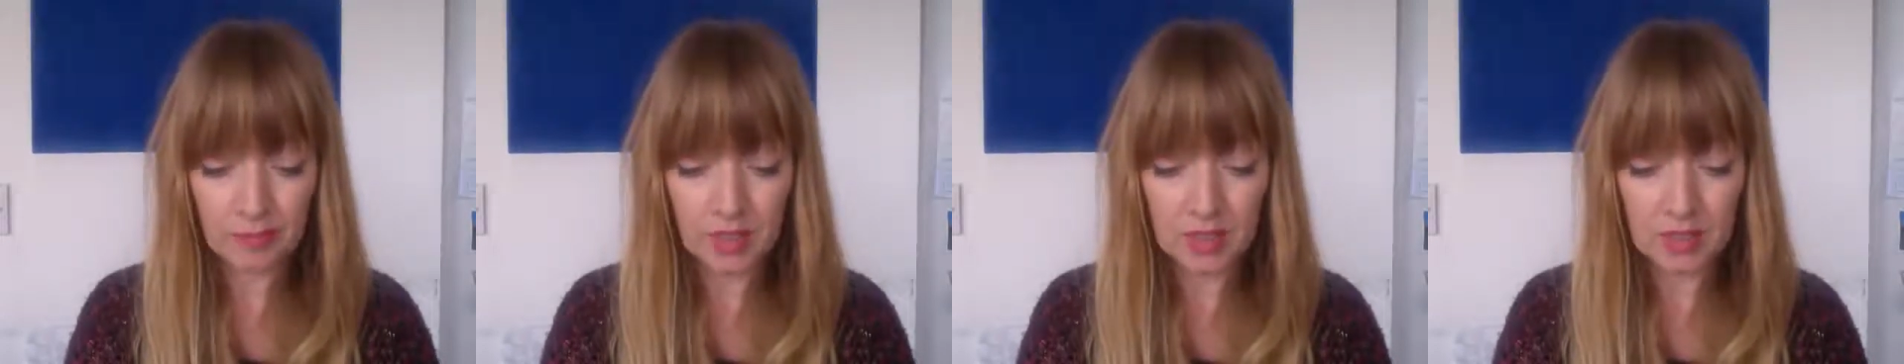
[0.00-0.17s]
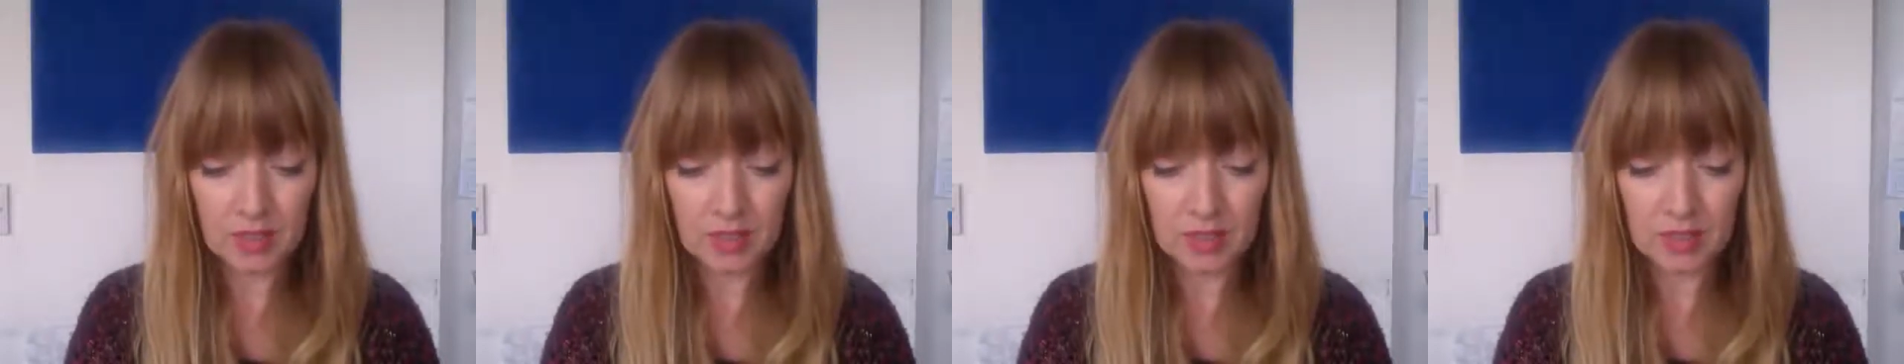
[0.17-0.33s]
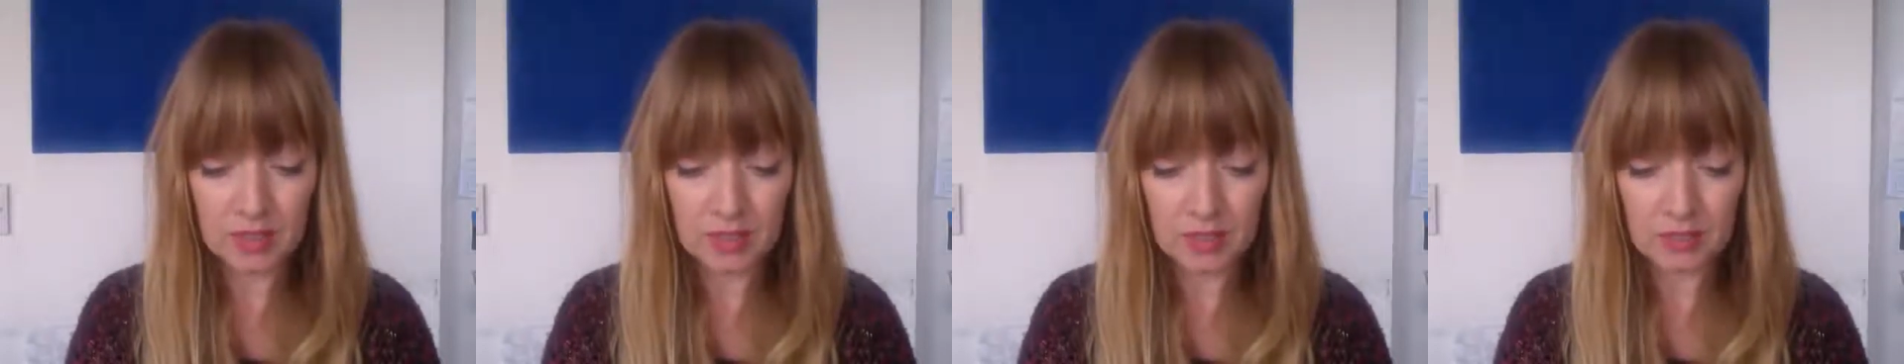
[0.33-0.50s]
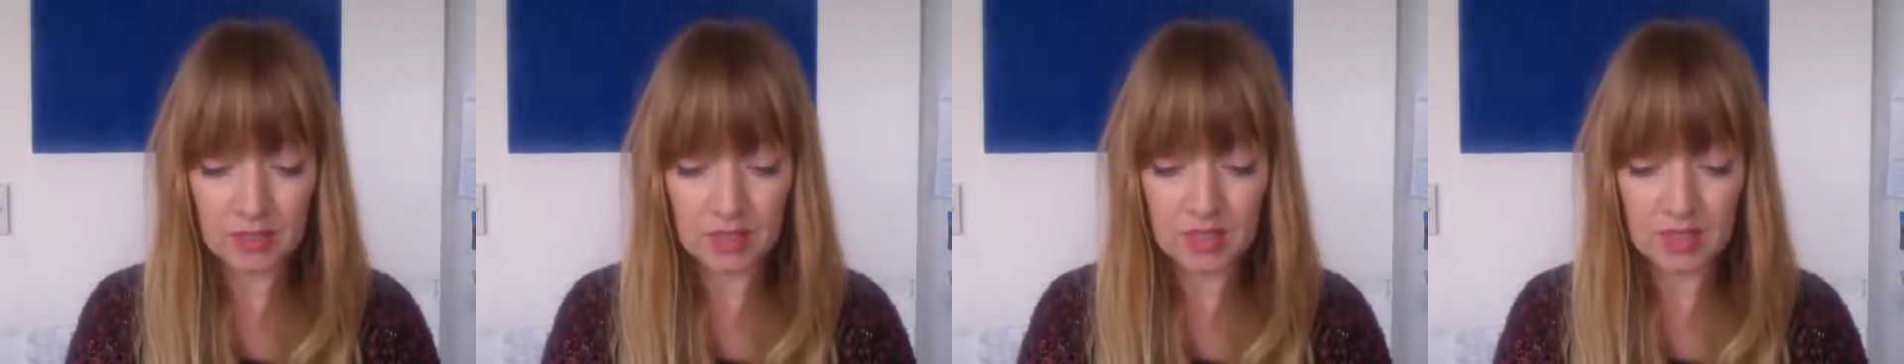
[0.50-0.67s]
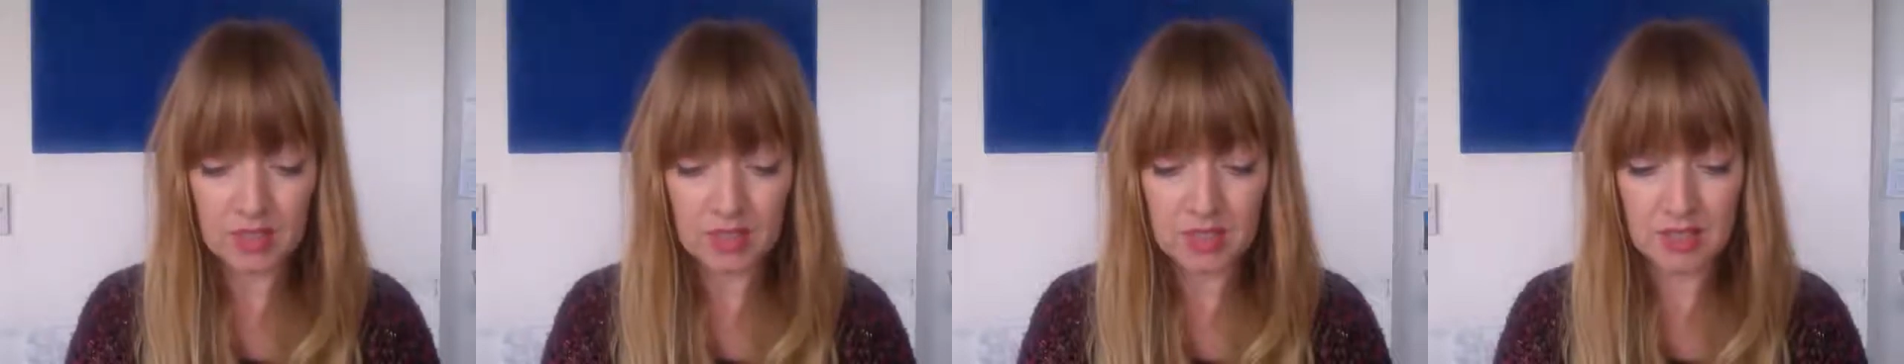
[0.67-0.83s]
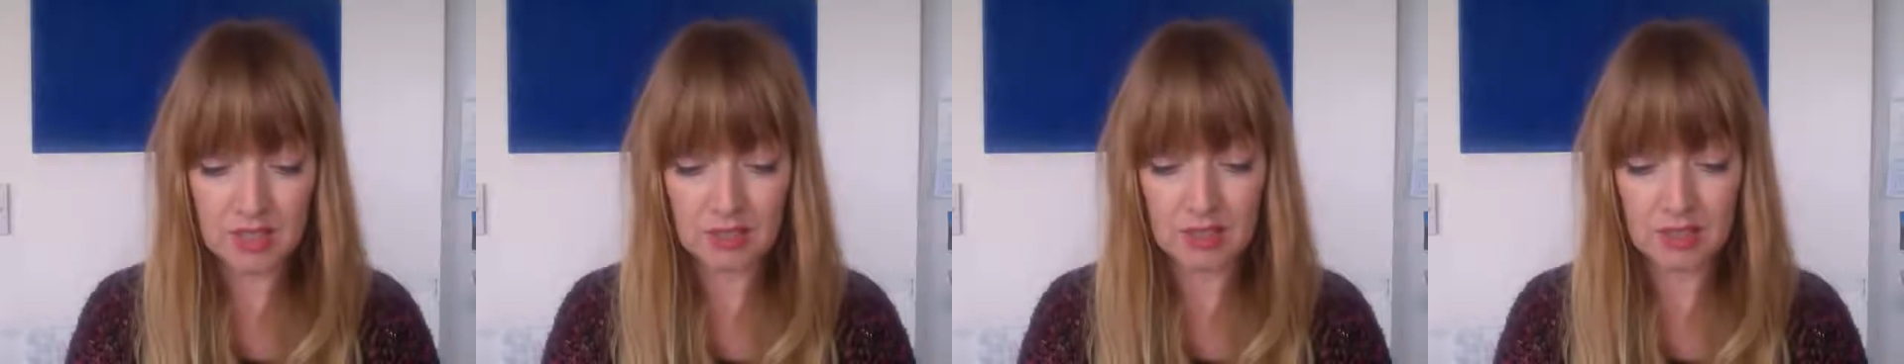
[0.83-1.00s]
glycerine,
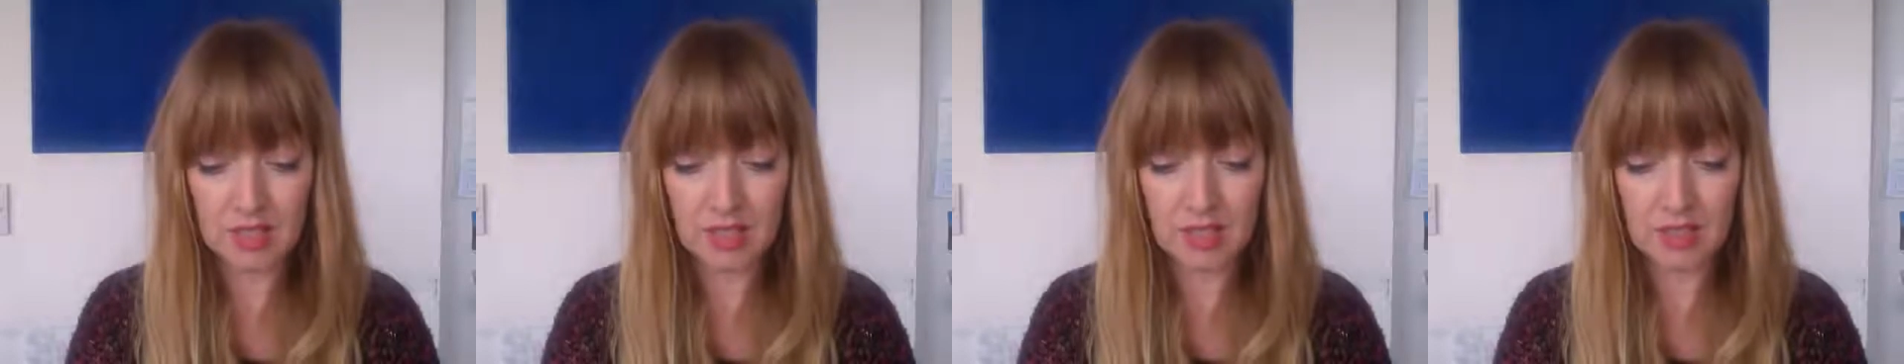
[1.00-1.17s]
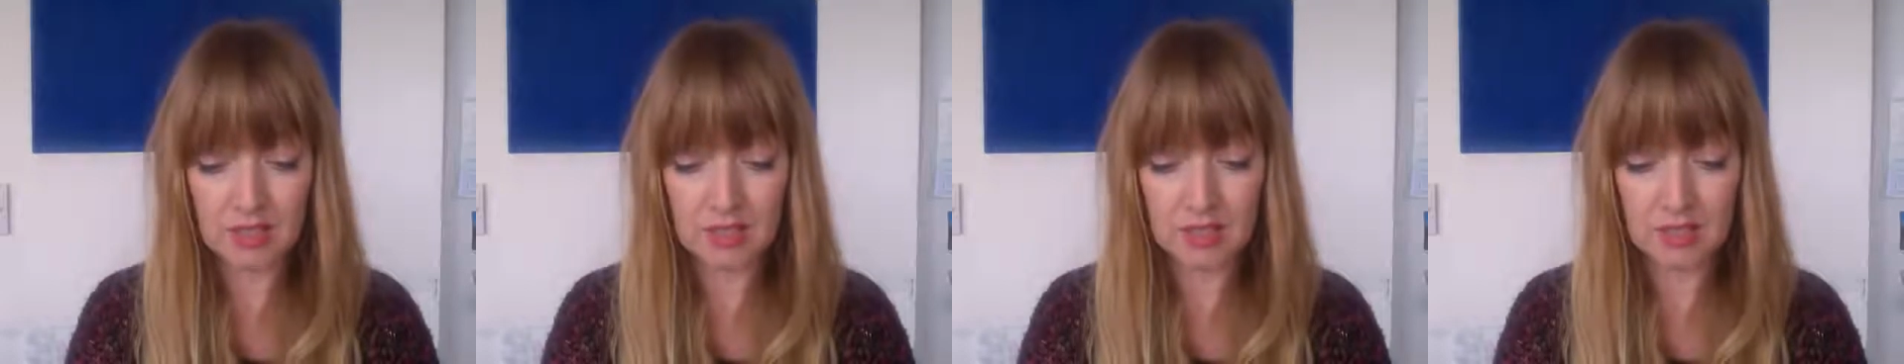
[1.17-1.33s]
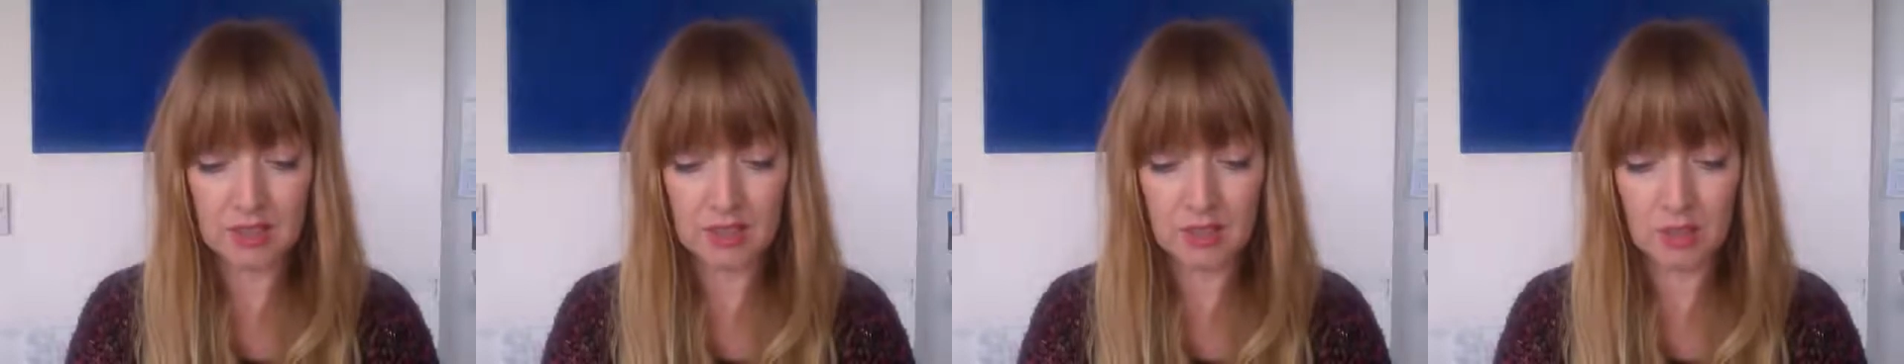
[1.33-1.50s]
stearic acid,